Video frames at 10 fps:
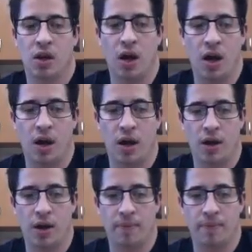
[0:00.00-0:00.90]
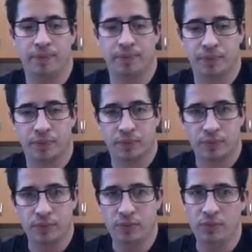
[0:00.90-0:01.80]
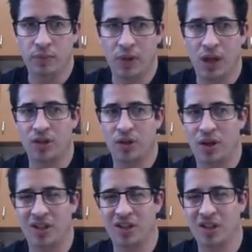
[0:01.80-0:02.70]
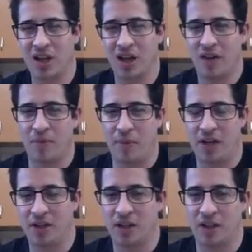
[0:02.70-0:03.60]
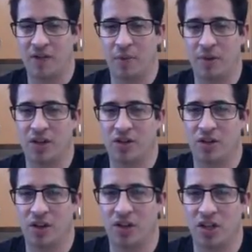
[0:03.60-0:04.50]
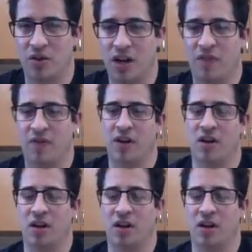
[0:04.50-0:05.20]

And this is kind of the basics of a potential energy graph, and